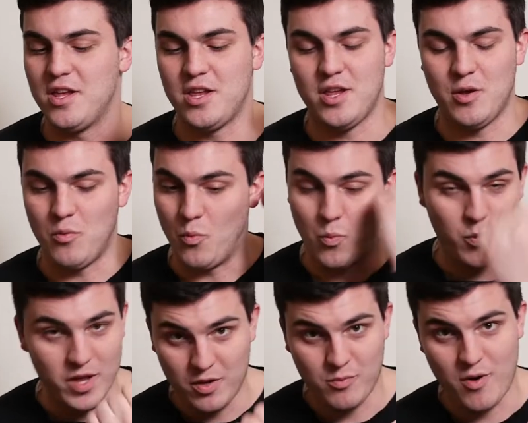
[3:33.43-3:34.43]
It
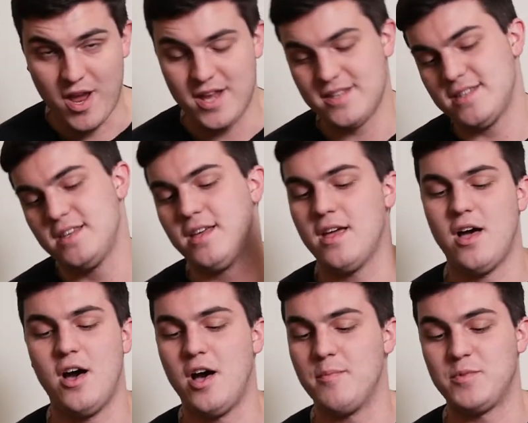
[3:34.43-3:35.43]
will write.
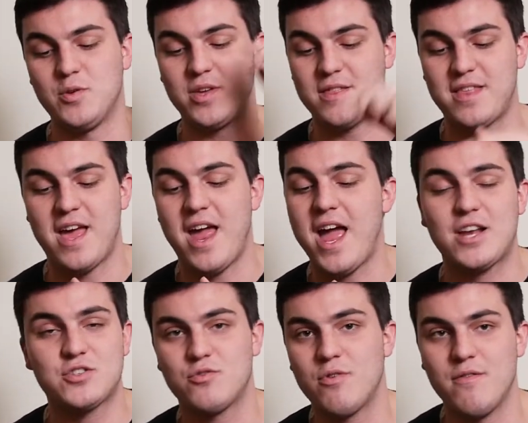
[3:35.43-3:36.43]
You get that
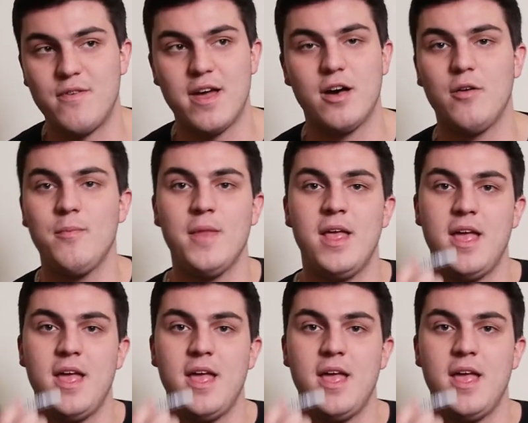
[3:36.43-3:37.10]
extra reveal,